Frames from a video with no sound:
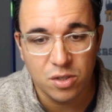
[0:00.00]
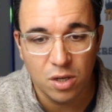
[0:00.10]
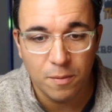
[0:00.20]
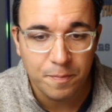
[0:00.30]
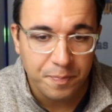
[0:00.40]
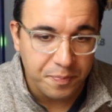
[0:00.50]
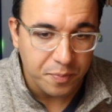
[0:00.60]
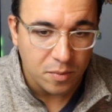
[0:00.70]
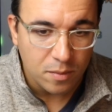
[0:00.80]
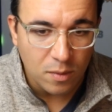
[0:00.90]
So
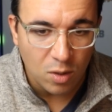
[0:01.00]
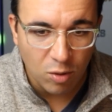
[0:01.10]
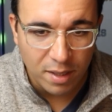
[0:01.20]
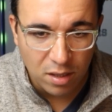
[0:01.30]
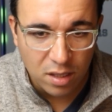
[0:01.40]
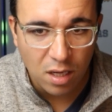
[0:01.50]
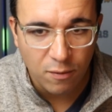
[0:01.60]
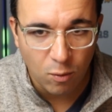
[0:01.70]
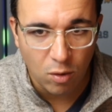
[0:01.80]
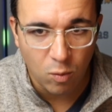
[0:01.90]
we'll be looking
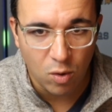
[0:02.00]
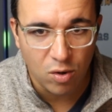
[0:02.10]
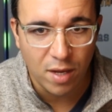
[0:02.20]
for a word